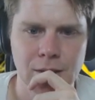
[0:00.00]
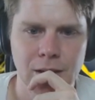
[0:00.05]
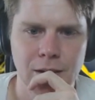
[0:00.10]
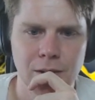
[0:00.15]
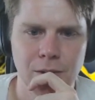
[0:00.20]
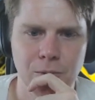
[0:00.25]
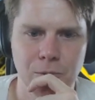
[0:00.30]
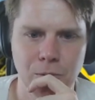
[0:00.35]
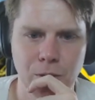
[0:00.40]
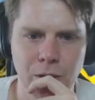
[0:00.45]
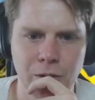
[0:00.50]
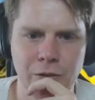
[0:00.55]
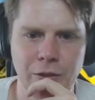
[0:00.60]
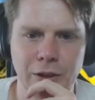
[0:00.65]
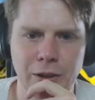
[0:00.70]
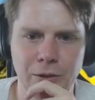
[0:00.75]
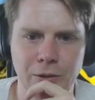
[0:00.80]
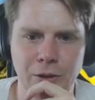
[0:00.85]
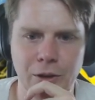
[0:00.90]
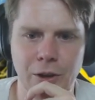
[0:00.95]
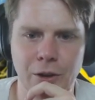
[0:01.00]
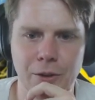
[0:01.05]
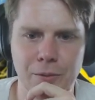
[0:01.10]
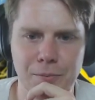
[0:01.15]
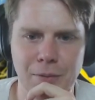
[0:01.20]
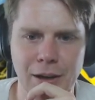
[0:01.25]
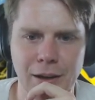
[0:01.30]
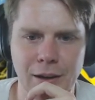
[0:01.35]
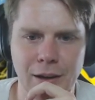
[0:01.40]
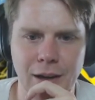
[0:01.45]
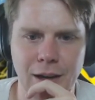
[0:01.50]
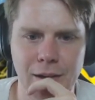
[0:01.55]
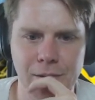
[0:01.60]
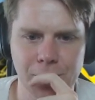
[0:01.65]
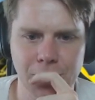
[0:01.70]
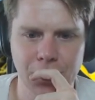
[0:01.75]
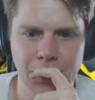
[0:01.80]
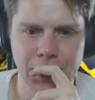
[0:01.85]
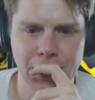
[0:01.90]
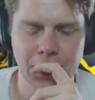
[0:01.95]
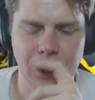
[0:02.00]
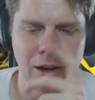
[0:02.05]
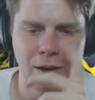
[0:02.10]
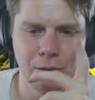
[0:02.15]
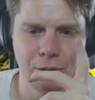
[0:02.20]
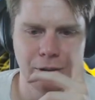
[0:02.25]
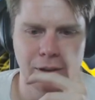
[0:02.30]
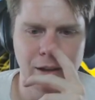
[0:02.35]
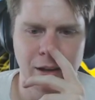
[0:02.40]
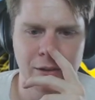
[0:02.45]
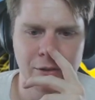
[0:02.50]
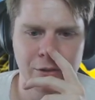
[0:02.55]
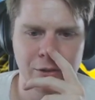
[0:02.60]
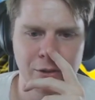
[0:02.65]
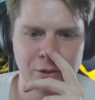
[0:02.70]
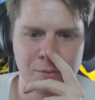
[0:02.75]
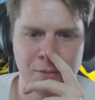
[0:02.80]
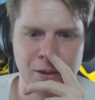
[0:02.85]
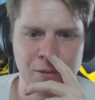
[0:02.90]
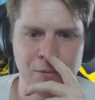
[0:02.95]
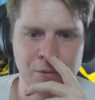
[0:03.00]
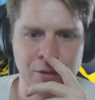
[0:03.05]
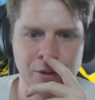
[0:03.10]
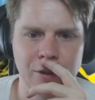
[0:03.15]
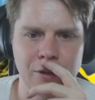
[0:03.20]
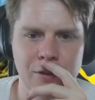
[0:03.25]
Will Janil go Mega Gardevoir here? I would assume he would.